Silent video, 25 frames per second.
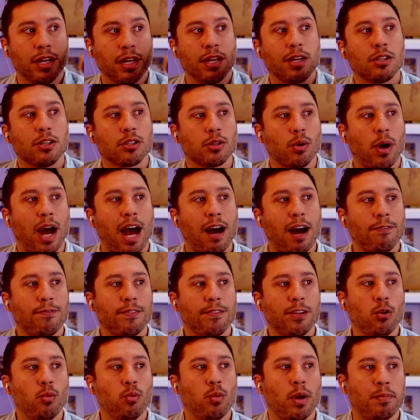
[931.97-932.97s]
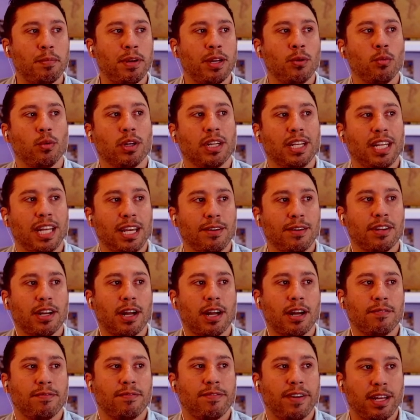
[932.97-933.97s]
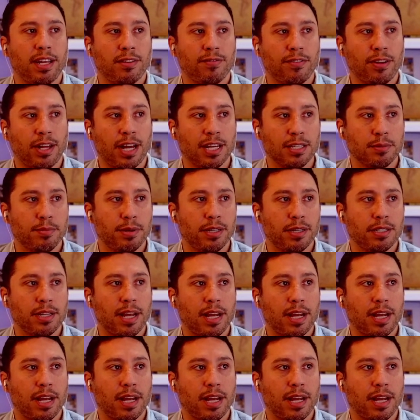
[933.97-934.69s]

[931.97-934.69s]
So how few women would leave an unfaithful husband?